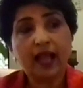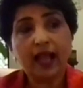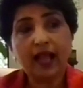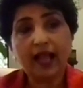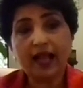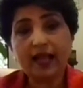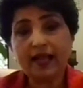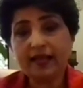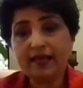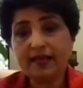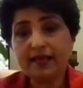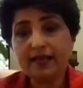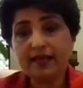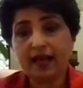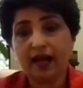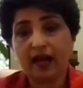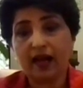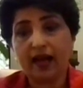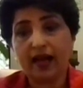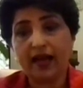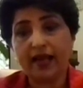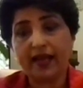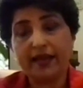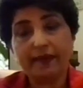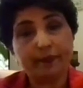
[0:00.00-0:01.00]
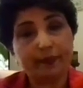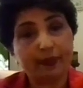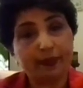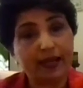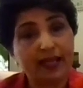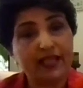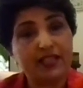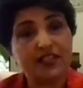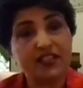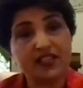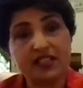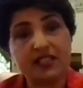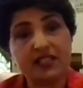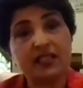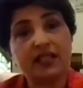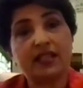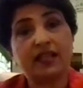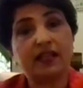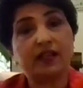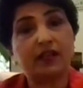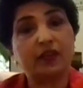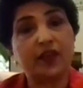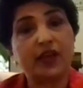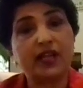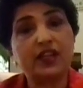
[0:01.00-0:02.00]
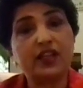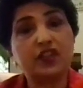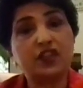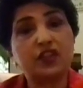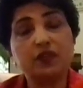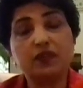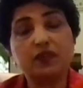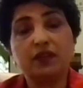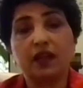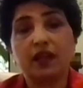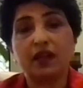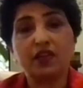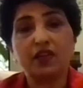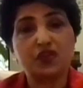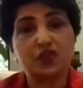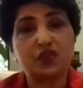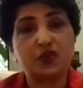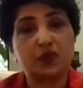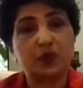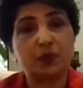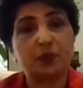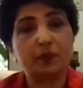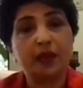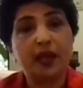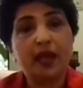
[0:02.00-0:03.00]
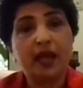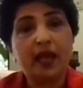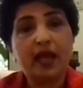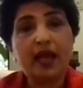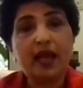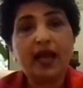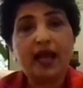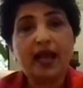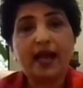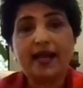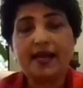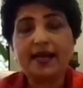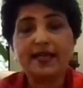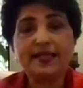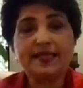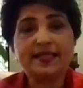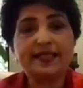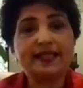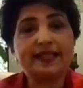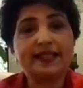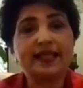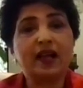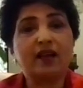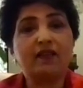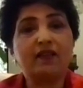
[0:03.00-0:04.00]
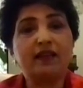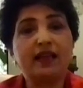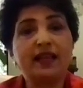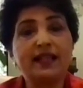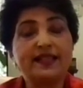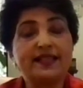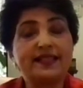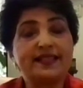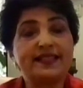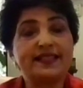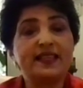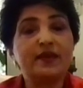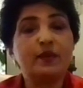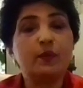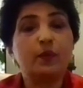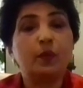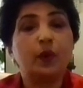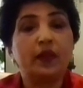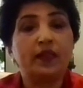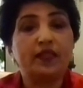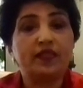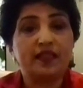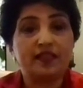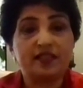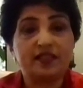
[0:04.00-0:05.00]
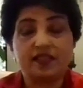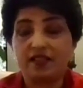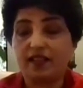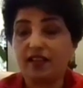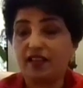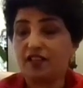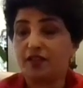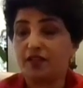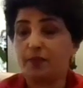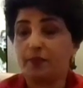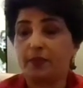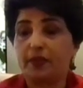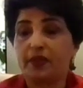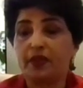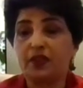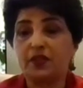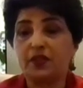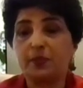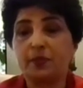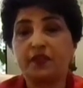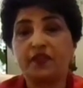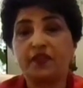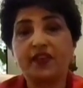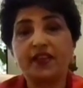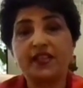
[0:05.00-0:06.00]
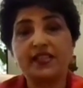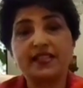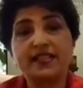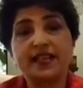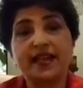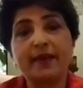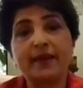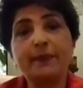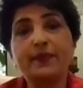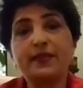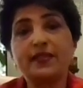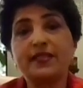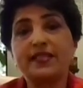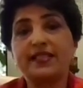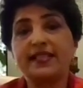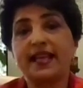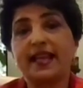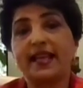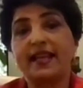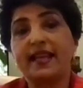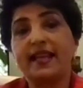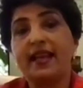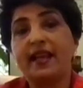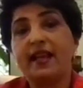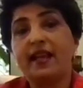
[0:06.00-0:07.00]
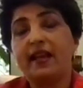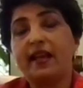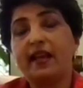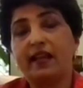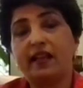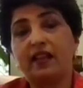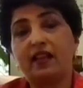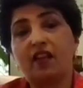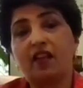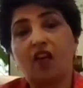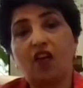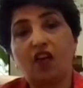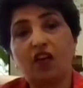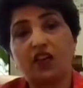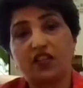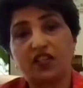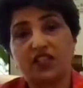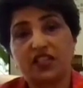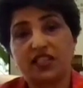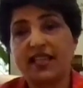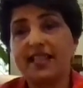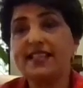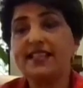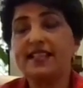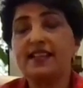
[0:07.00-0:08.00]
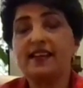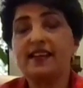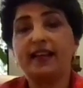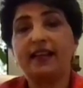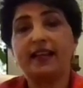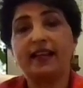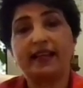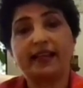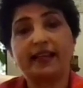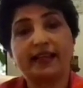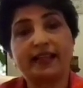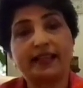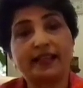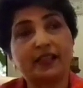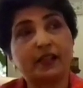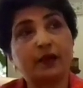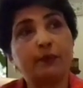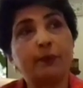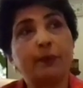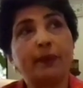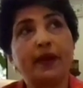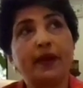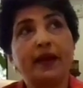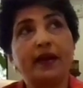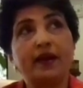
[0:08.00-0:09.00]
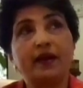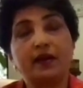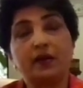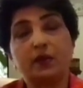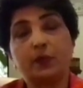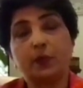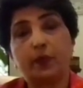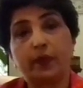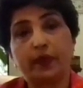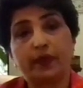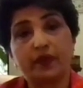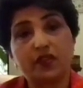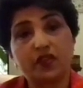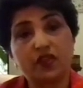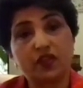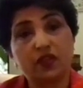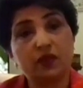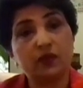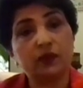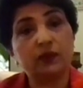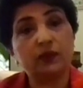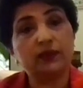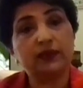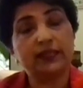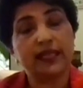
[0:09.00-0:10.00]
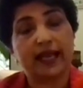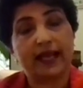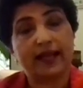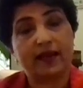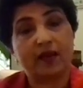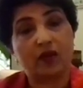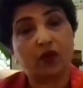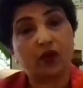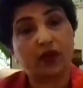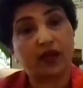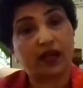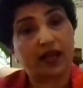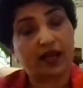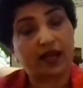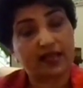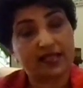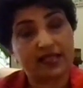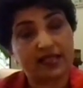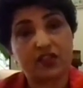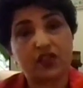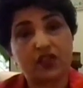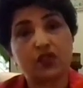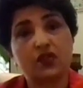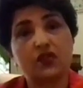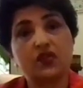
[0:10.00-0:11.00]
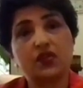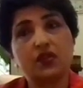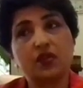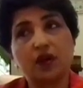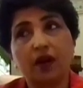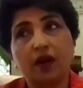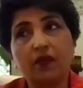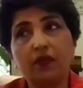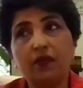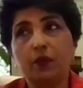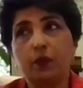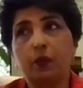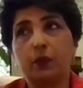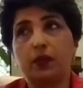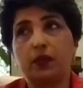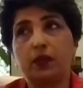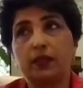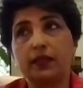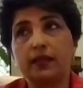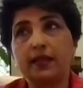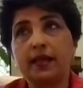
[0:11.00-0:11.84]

And I placed it in a grade two classroom and I said, now let's see what this does because Professor Heppell said it logs data and I can compare it with schools and organizations around the world.